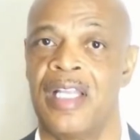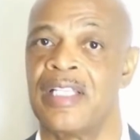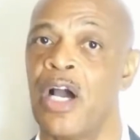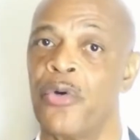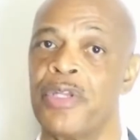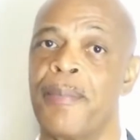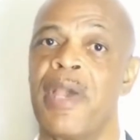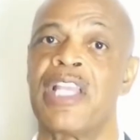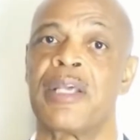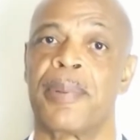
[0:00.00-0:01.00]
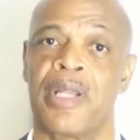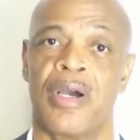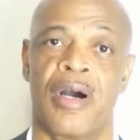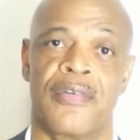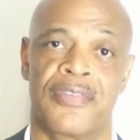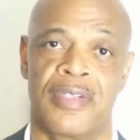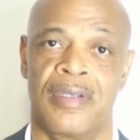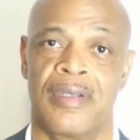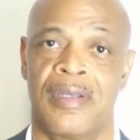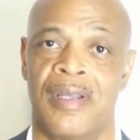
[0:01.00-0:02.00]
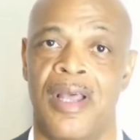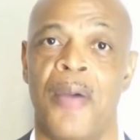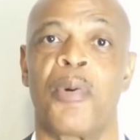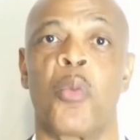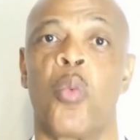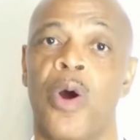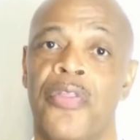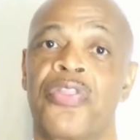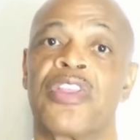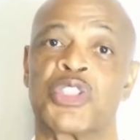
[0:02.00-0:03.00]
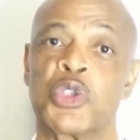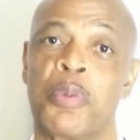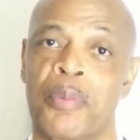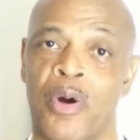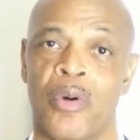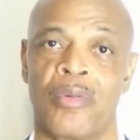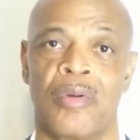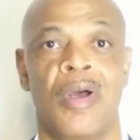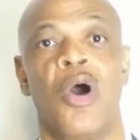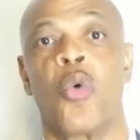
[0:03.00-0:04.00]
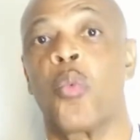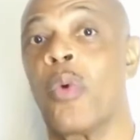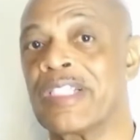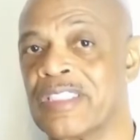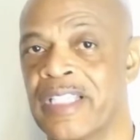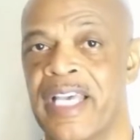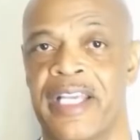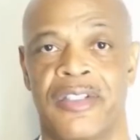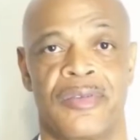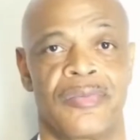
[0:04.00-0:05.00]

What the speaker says: not only made the playoffs, but won the Super Bowl once again.